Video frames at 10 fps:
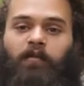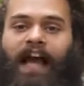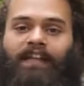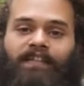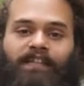
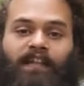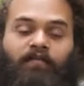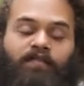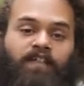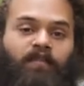practice and
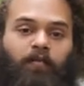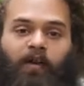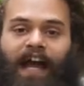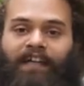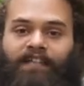of different
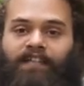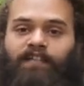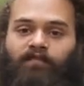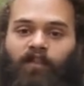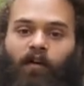
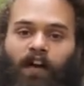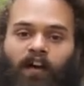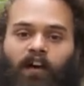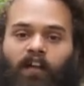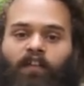practices of yoga
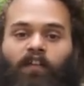called